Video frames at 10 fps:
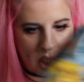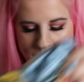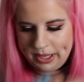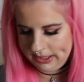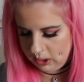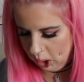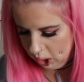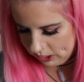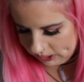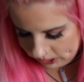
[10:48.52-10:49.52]
top I
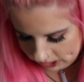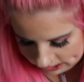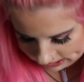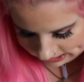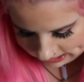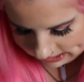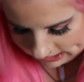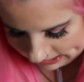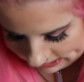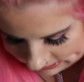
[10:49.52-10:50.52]
got
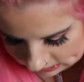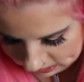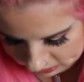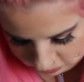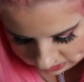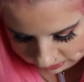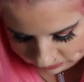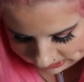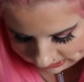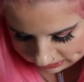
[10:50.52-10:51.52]
is another one. I
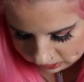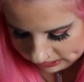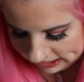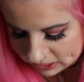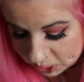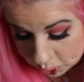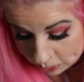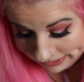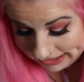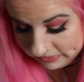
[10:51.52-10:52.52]
was like, they had
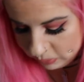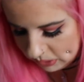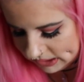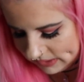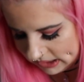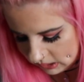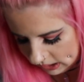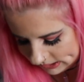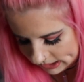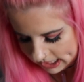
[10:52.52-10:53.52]
so many different ones of these,
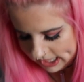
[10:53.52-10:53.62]
guys.